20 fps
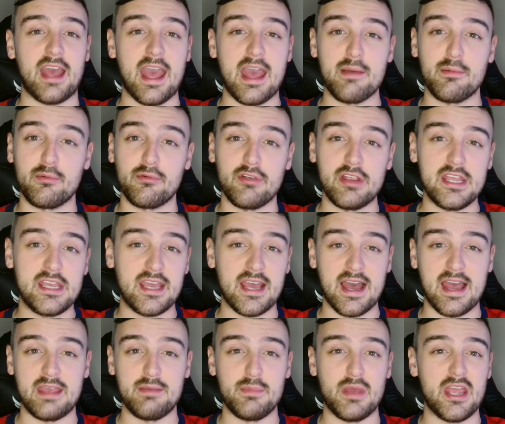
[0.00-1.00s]
Emery
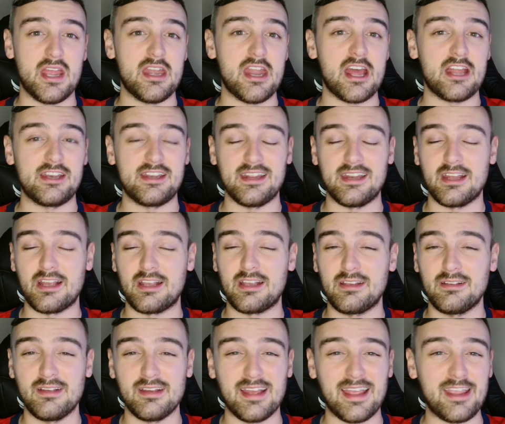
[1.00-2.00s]
came in, did an
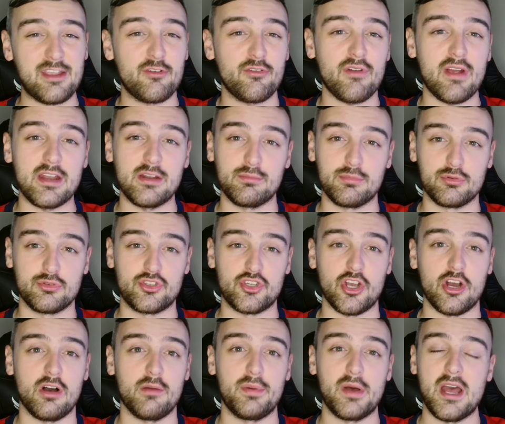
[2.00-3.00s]
incredible
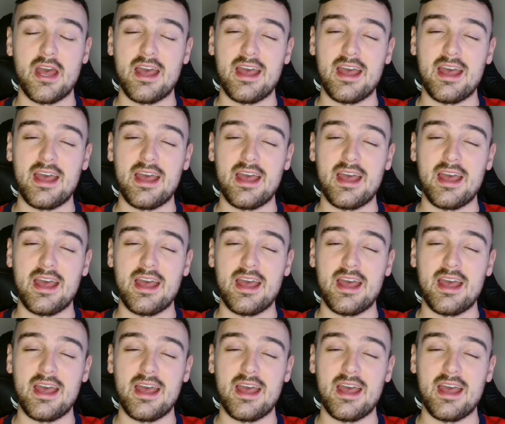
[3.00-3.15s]
job.